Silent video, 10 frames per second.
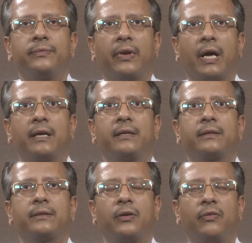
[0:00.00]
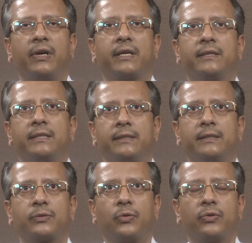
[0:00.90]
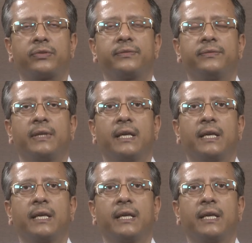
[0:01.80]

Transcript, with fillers: learn cover in this course.